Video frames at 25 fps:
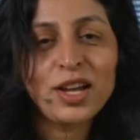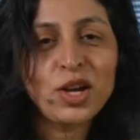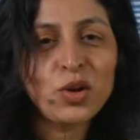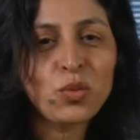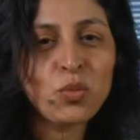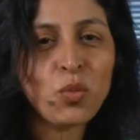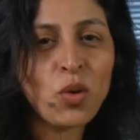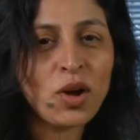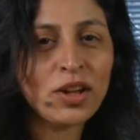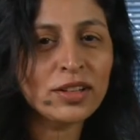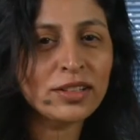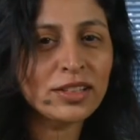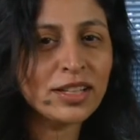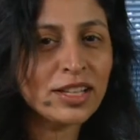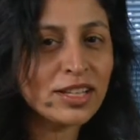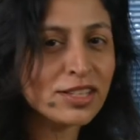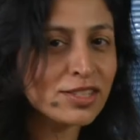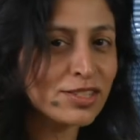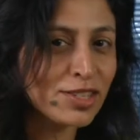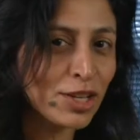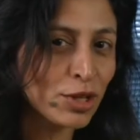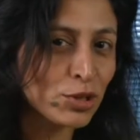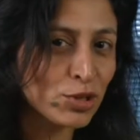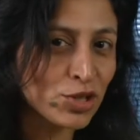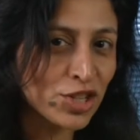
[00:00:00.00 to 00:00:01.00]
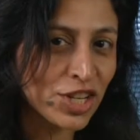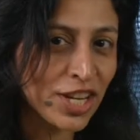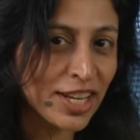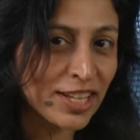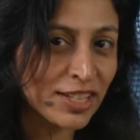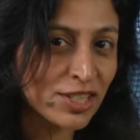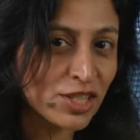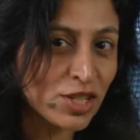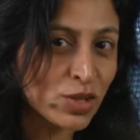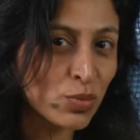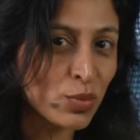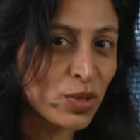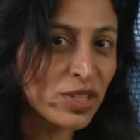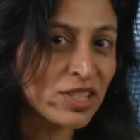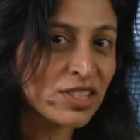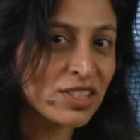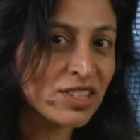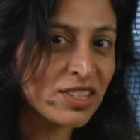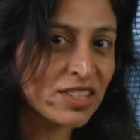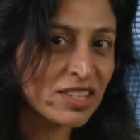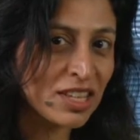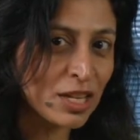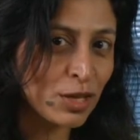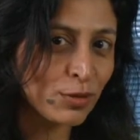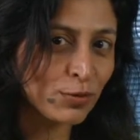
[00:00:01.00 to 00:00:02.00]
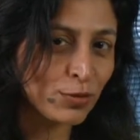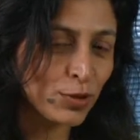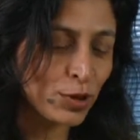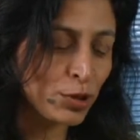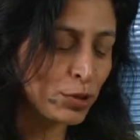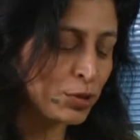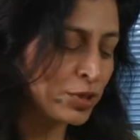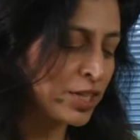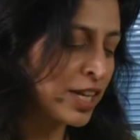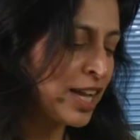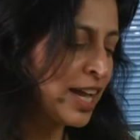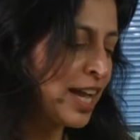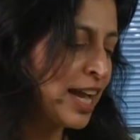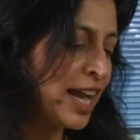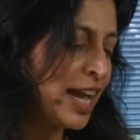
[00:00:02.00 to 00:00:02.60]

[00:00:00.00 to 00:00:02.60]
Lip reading: one associates with seafood,